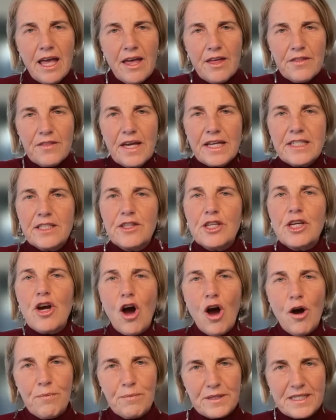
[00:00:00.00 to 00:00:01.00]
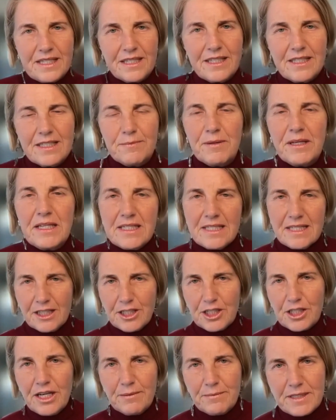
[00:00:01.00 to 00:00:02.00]
They did the opposite. It's been such
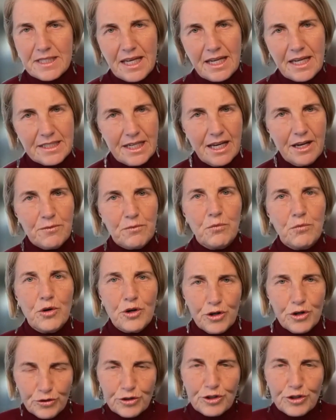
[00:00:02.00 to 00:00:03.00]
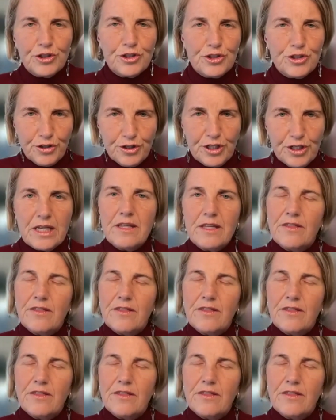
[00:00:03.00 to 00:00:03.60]
an upside down world, Jodie.